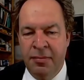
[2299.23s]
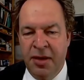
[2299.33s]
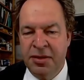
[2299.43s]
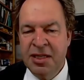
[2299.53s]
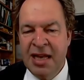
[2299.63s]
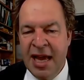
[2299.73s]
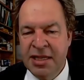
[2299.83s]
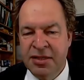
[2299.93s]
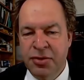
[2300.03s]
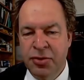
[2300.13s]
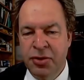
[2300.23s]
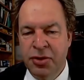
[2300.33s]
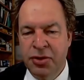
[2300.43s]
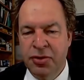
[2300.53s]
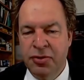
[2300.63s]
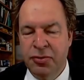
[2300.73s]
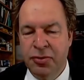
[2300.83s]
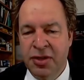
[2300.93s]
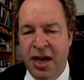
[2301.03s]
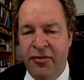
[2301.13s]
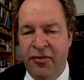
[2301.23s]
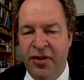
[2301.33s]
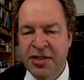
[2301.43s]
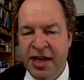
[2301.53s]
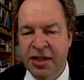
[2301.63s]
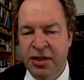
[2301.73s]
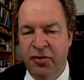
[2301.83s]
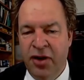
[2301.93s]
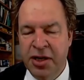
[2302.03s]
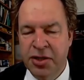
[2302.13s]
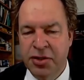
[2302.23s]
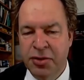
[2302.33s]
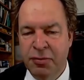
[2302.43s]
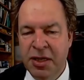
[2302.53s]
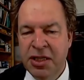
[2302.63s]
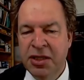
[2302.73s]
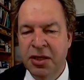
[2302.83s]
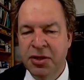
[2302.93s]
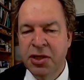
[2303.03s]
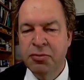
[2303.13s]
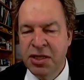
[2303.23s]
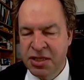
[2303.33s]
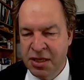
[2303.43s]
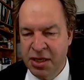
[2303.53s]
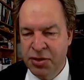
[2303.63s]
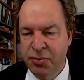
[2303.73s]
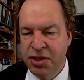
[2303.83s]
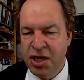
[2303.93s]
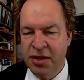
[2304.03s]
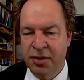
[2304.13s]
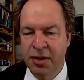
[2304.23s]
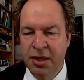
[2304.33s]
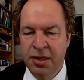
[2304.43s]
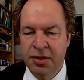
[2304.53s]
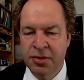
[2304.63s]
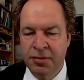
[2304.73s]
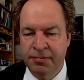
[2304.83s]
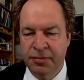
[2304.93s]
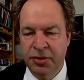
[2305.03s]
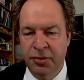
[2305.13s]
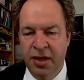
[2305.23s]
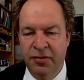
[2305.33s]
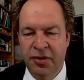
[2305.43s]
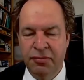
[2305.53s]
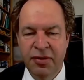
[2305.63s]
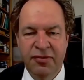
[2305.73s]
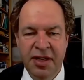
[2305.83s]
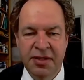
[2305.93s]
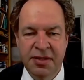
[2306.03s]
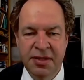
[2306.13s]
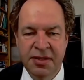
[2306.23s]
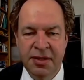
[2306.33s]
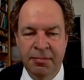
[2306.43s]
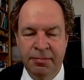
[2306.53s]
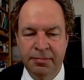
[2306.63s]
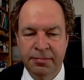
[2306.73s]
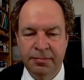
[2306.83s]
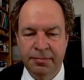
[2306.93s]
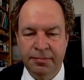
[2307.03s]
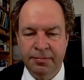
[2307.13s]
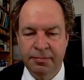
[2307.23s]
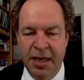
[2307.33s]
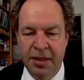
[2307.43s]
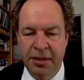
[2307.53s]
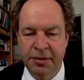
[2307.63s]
delayed they have a phase angle of 120 degrees to each other. So you have a 3-phase system like that.